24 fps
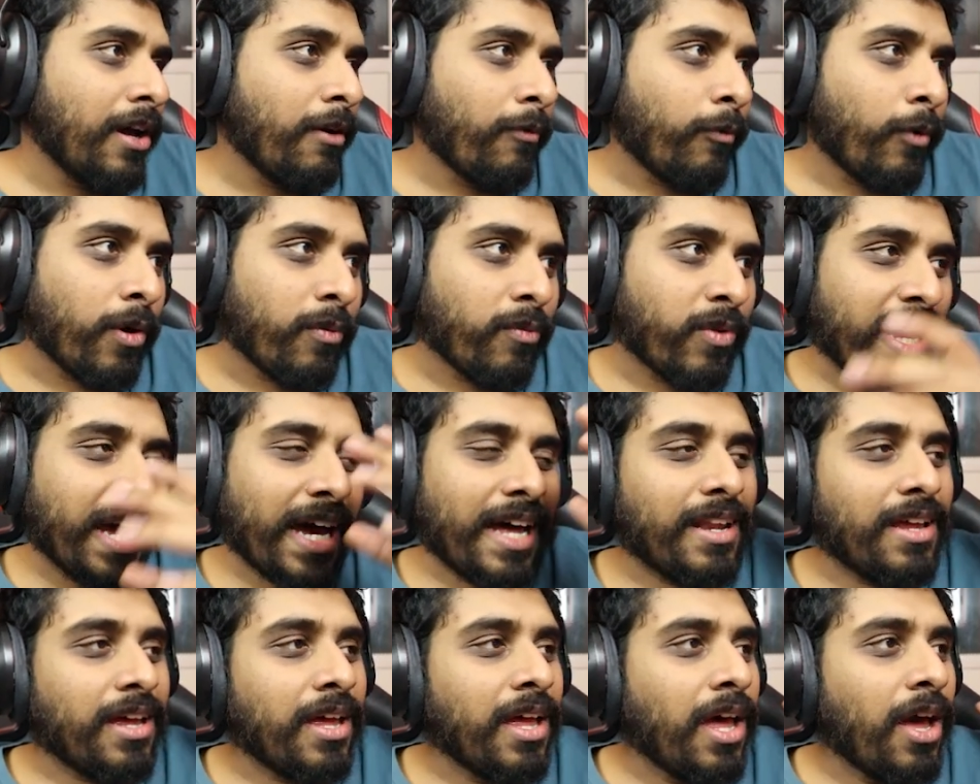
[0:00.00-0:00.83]
We
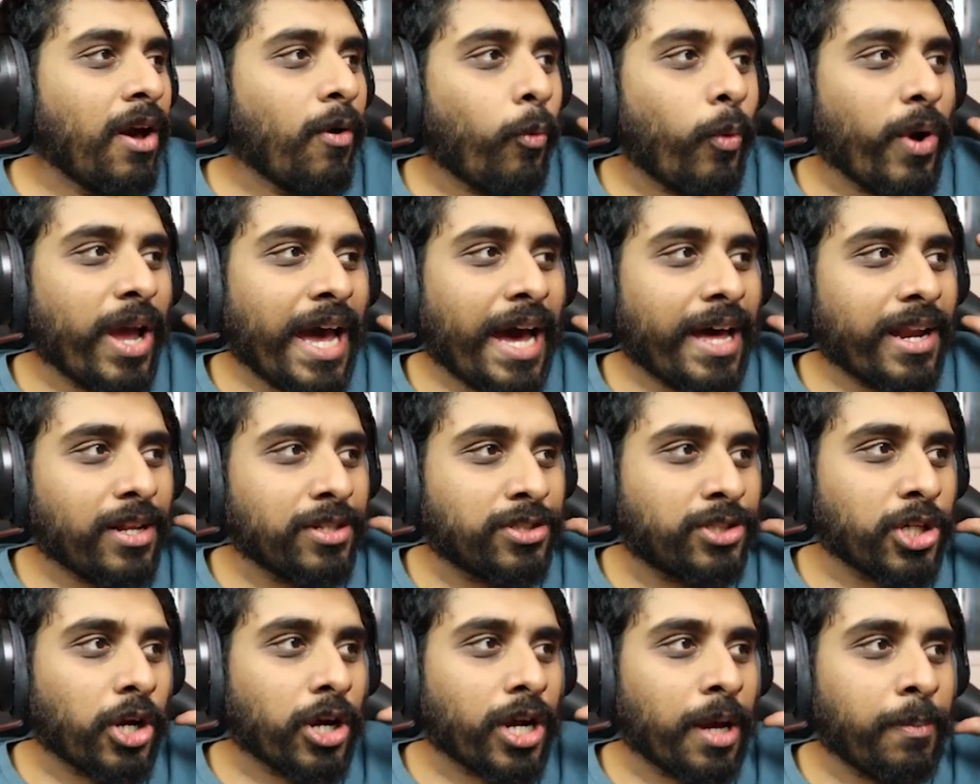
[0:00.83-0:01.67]
had a
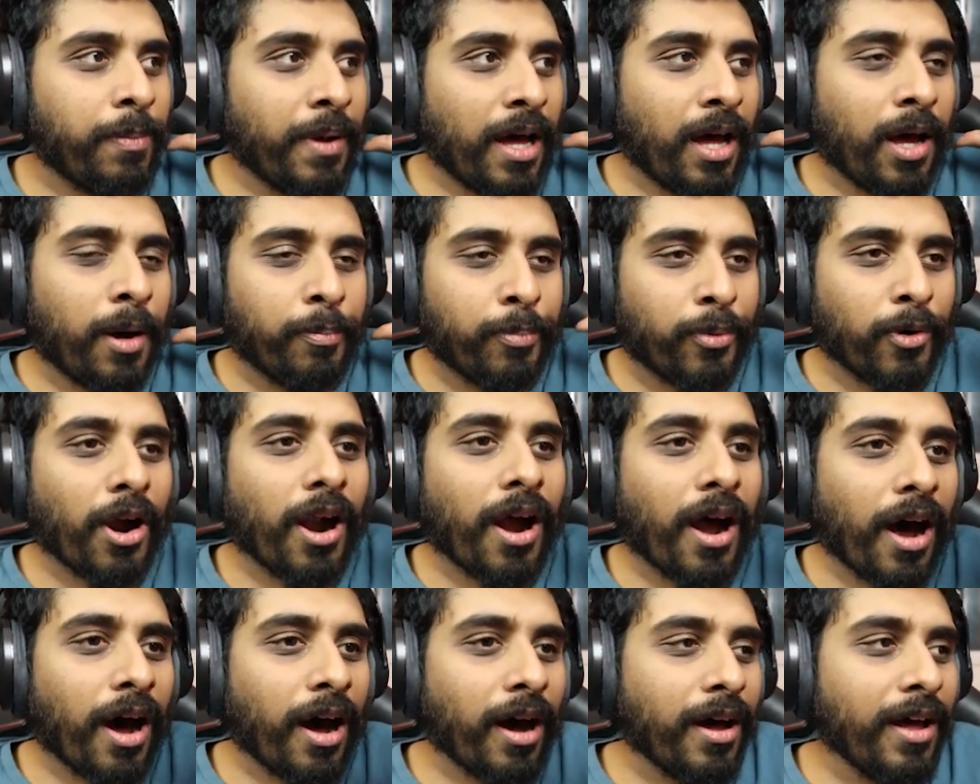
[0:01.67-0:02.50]
joke about a
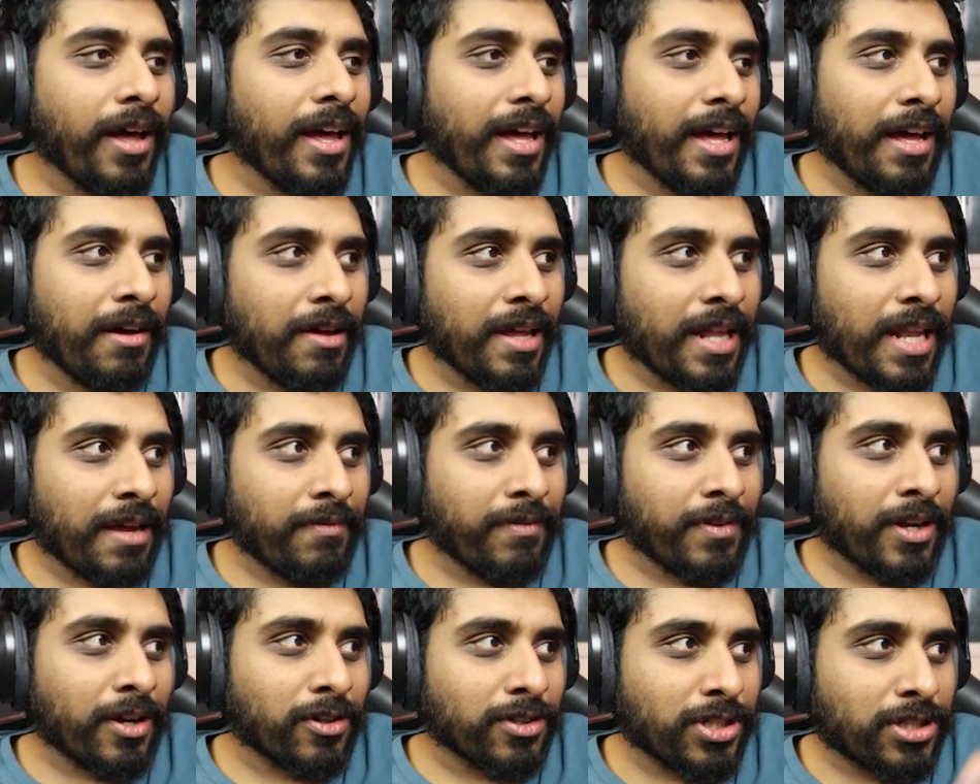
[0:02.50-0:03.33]
bra
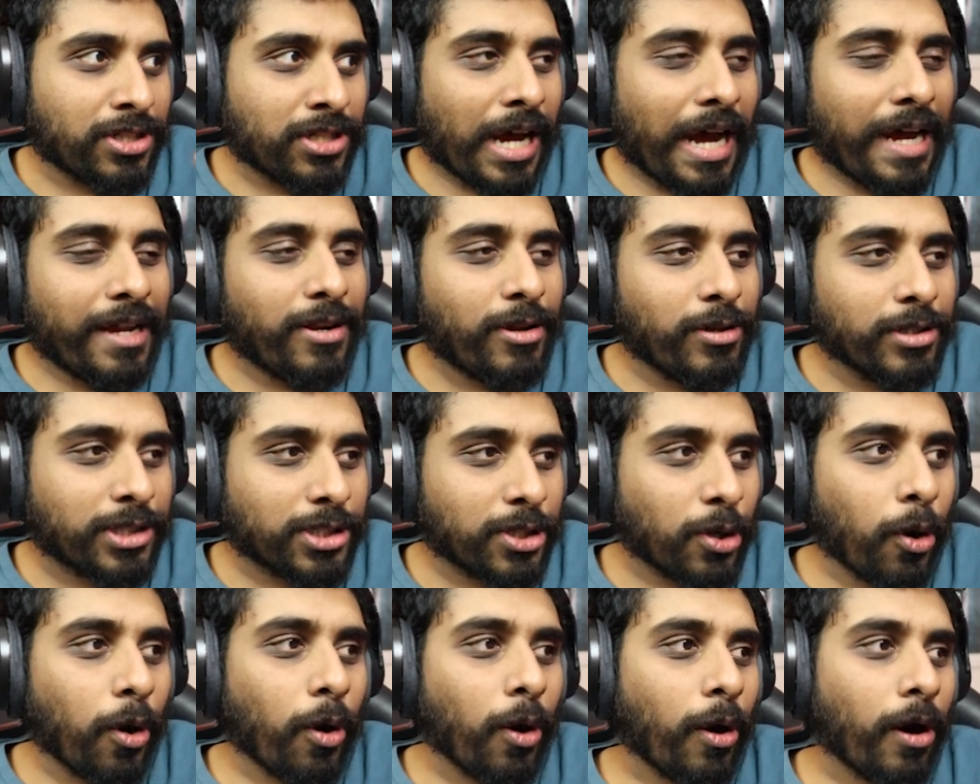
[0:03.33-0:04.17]
and we got to Dino
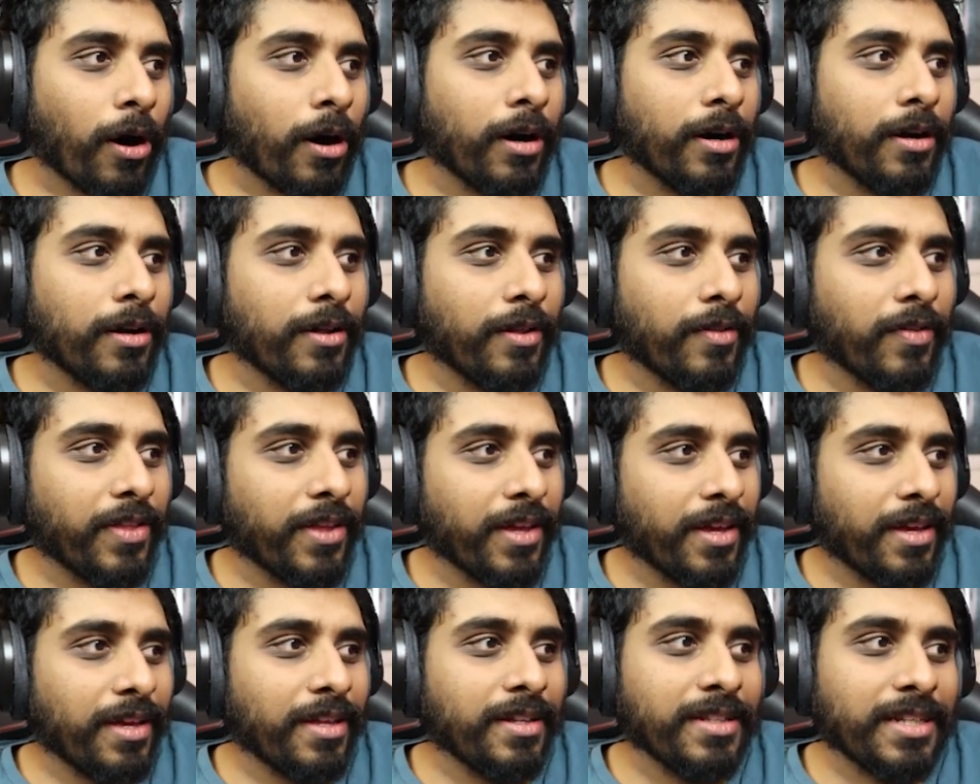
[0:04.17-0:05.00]
score.
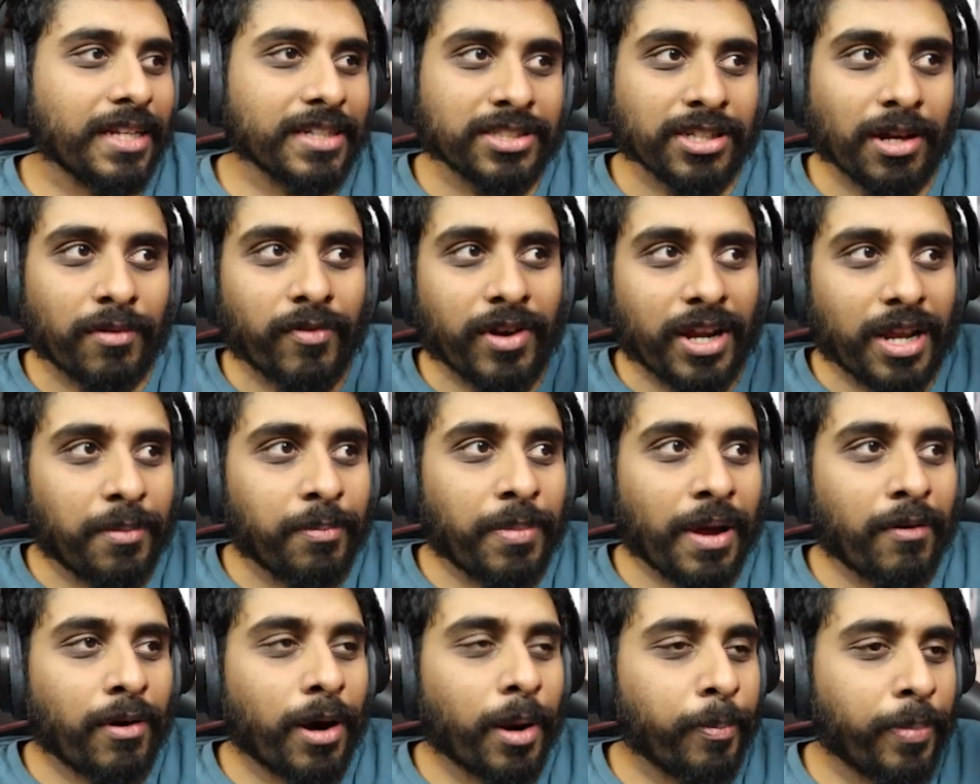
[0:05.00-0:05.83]
This is not written
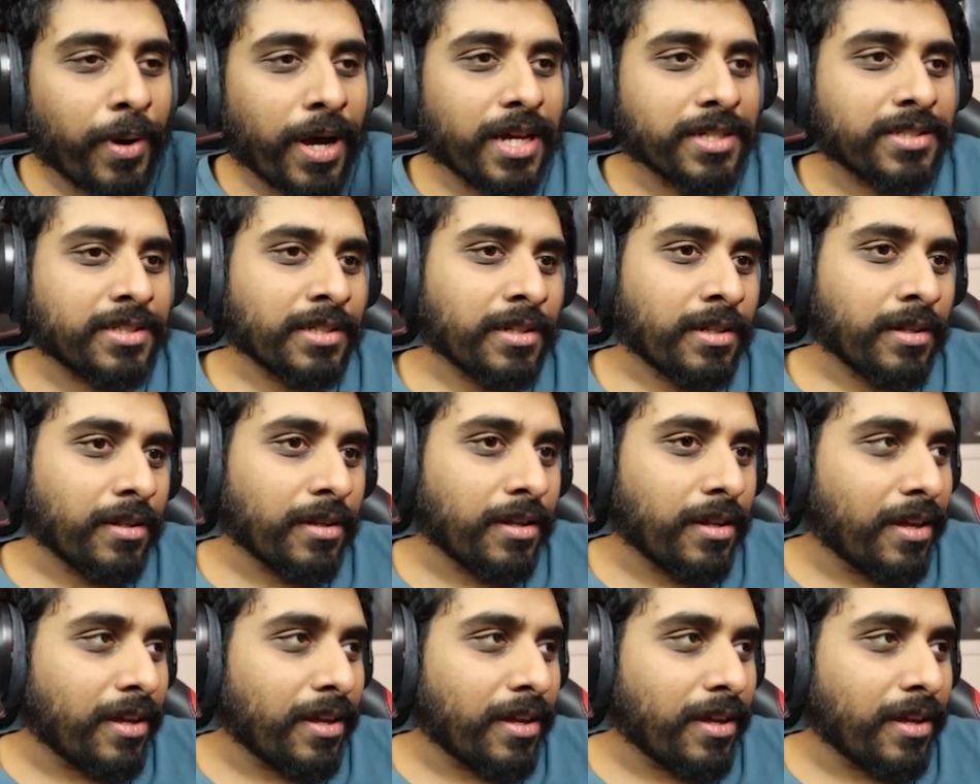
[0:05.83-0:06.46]
by one person.